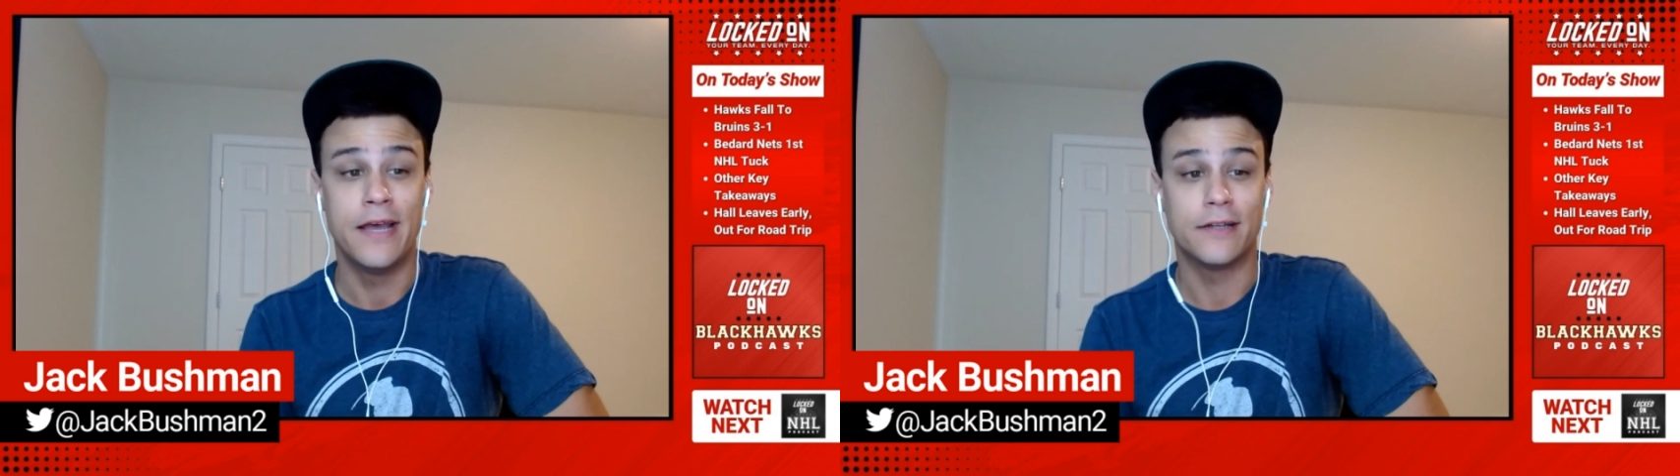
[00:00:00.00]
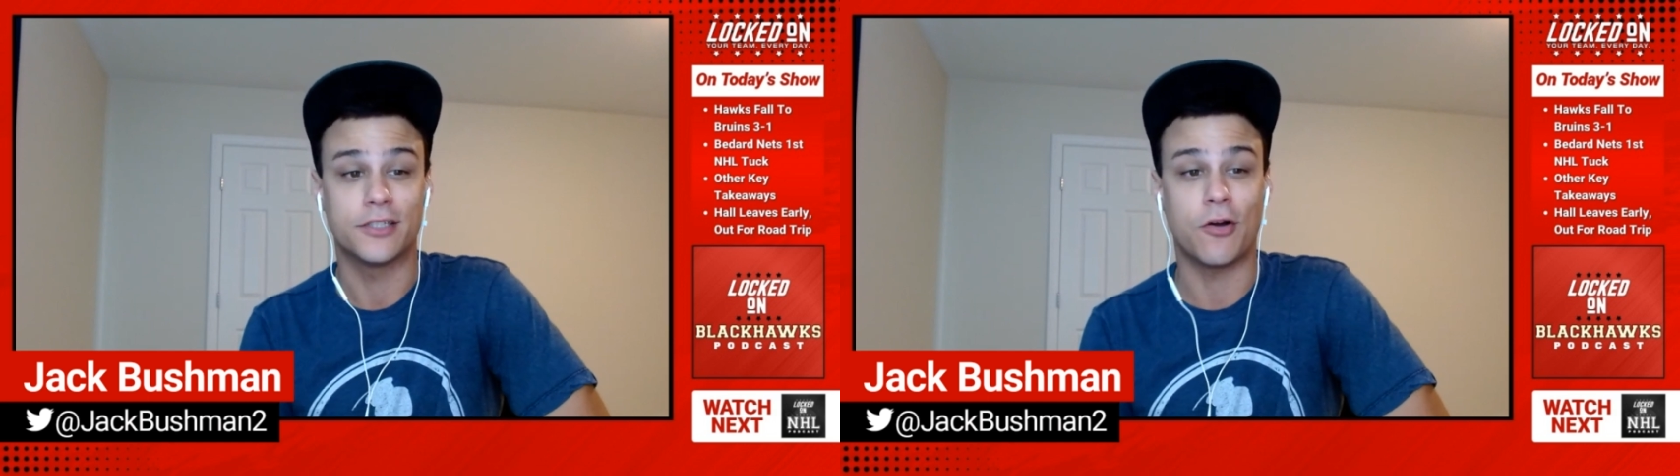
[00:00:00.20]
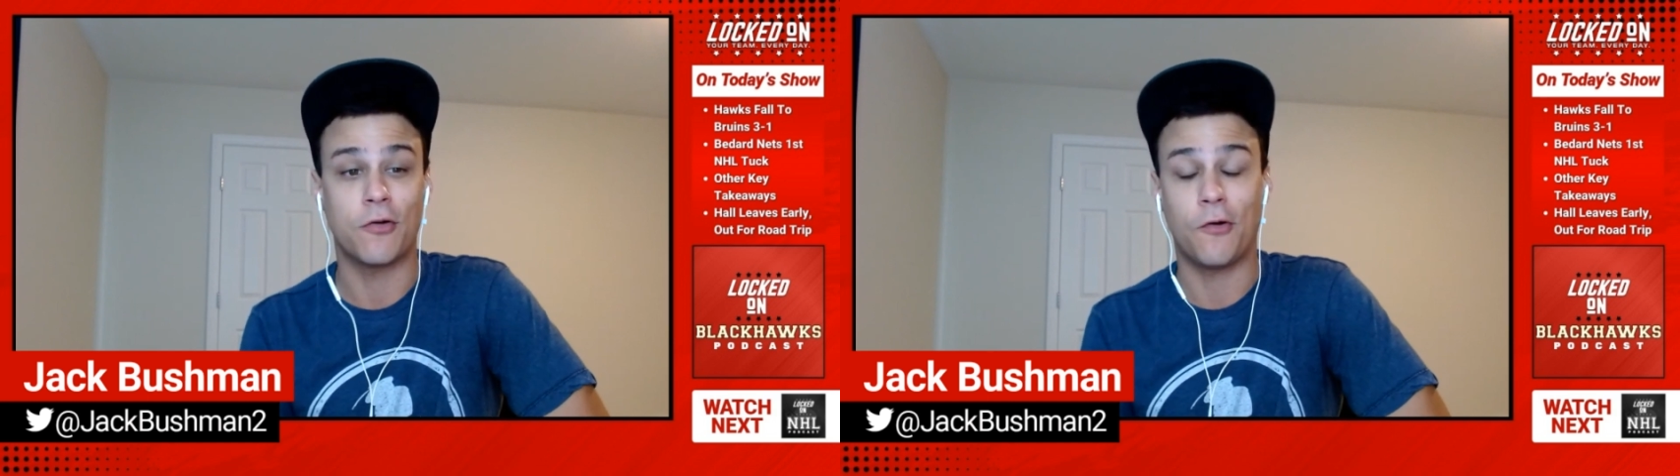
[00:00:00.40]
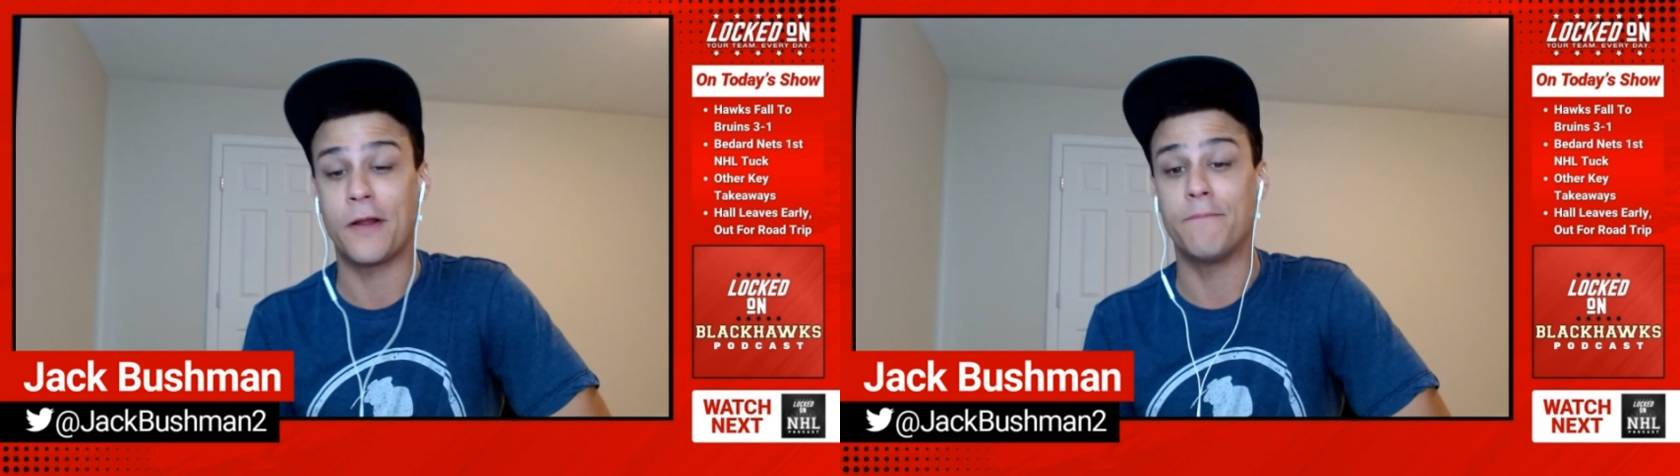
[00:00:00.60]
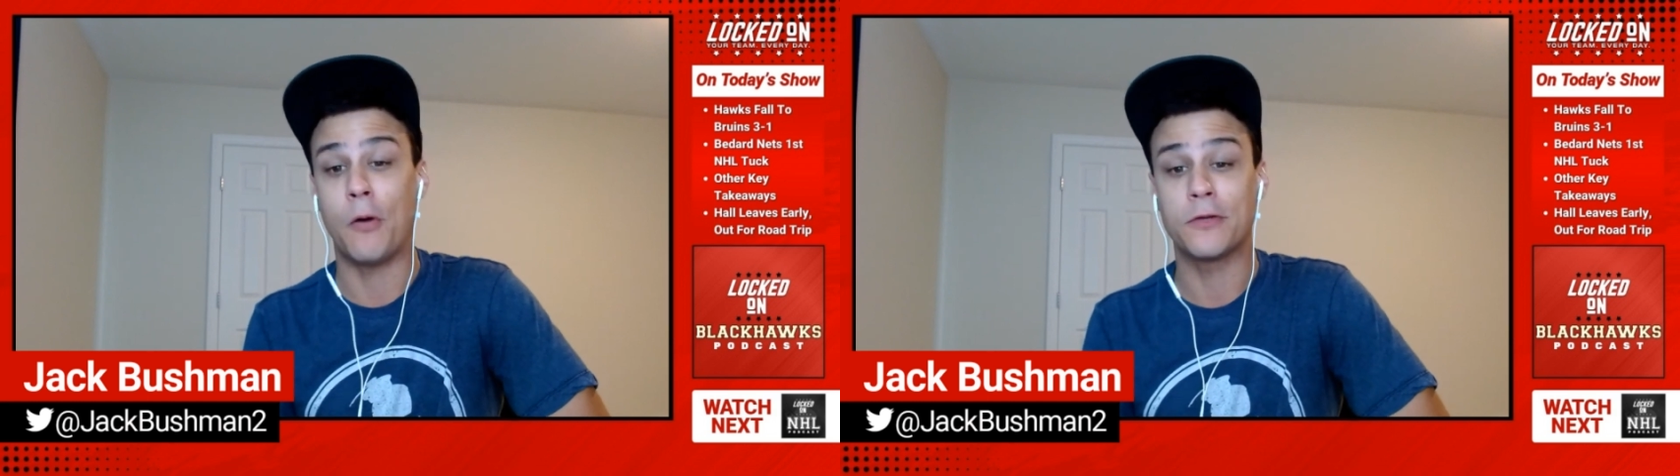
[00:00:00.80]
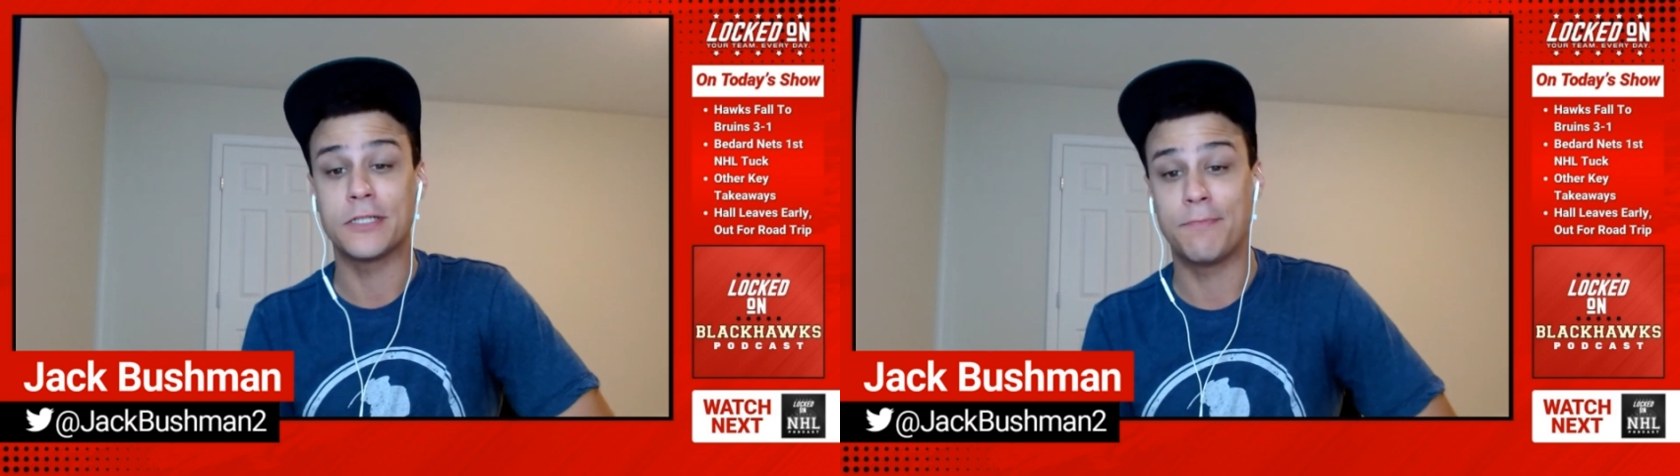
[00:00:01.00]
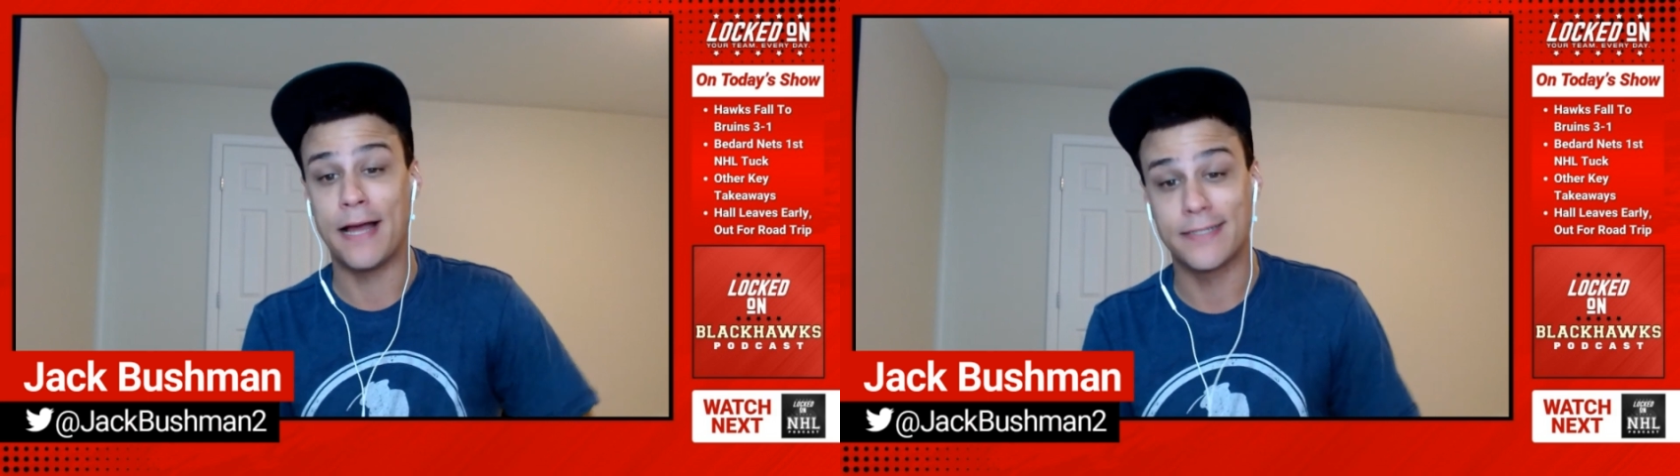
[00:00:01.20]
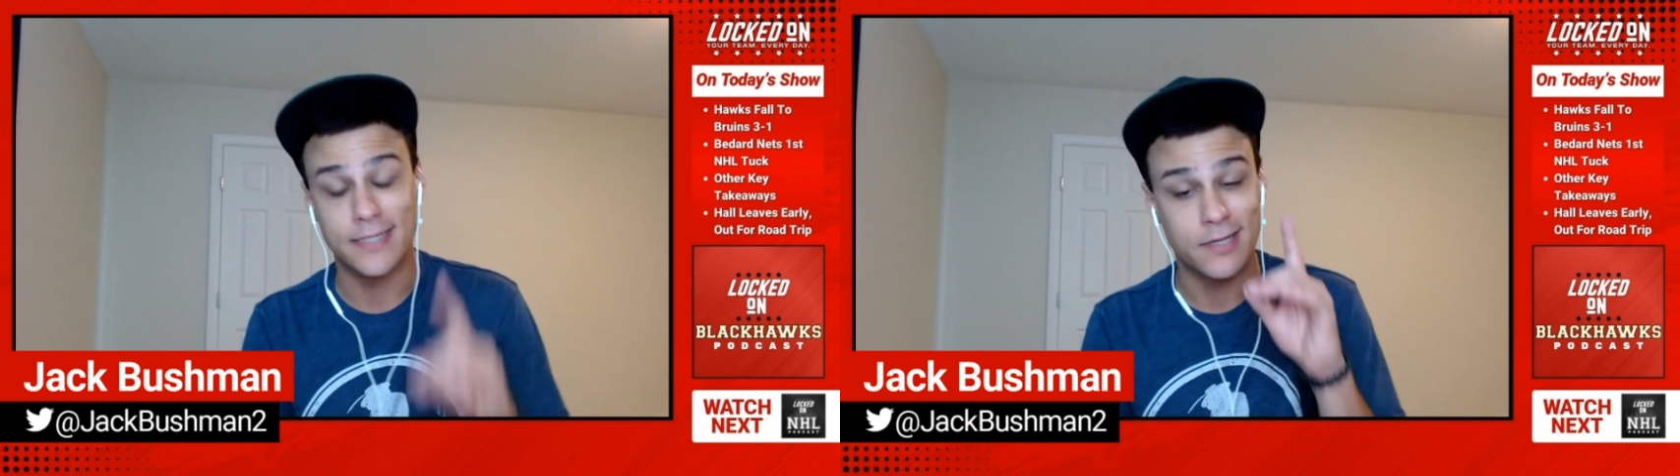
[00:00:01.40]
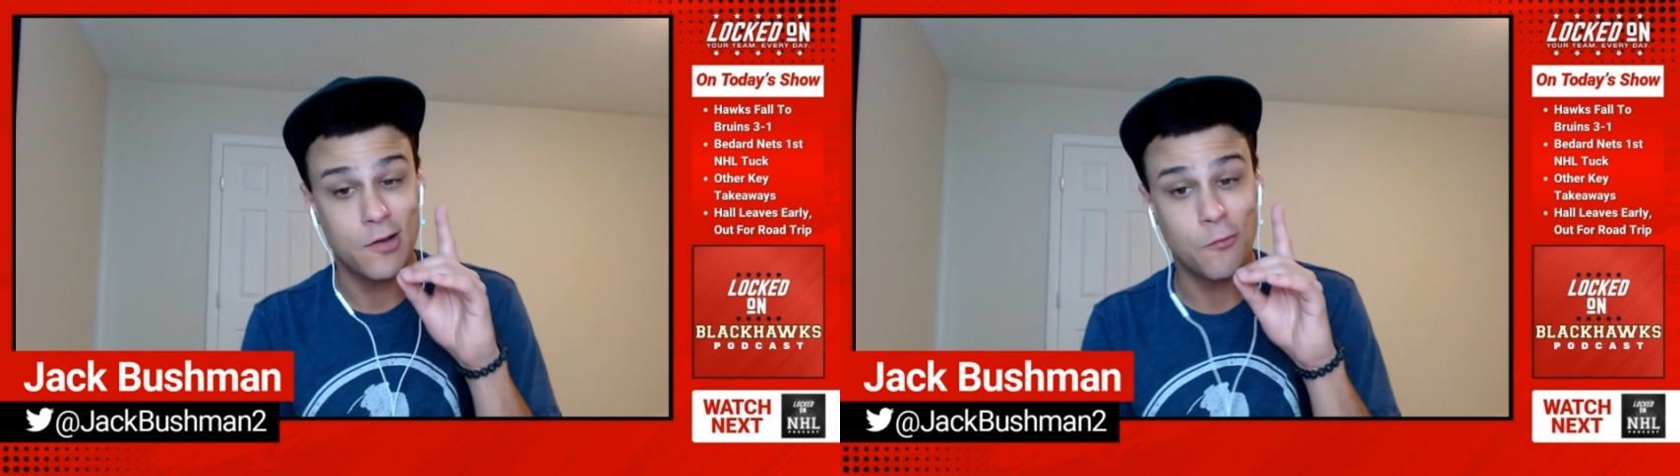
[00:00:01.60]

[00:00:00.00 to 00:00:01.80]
to start earning bonus bets